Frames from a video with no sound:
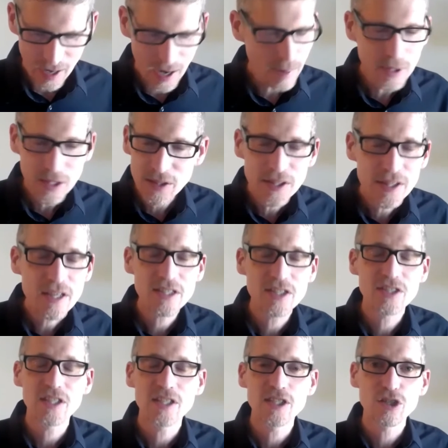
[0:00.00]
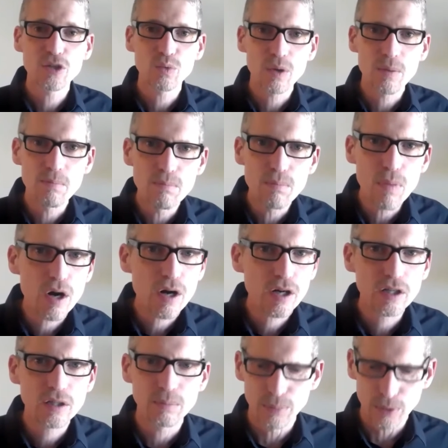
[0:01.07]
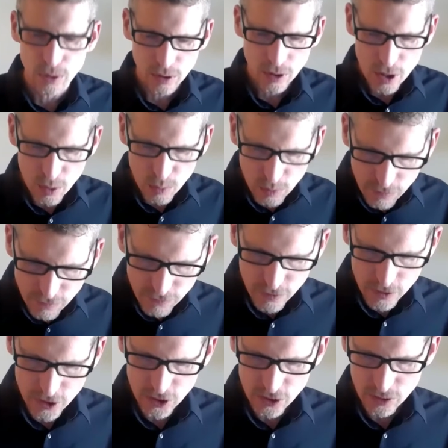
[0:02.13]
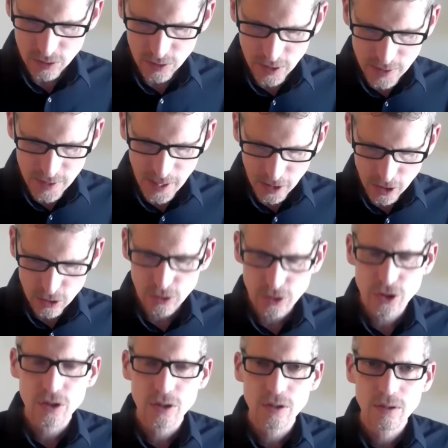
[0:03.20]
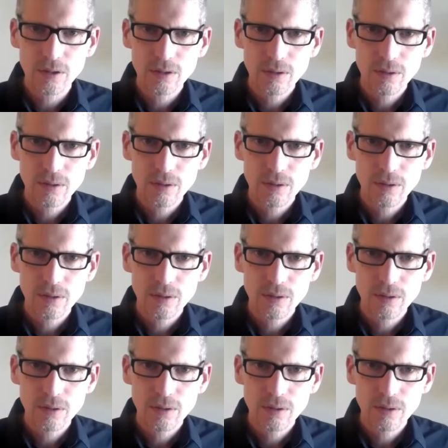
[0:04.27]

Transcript: I mean, this is a remarkable reversal in that culture.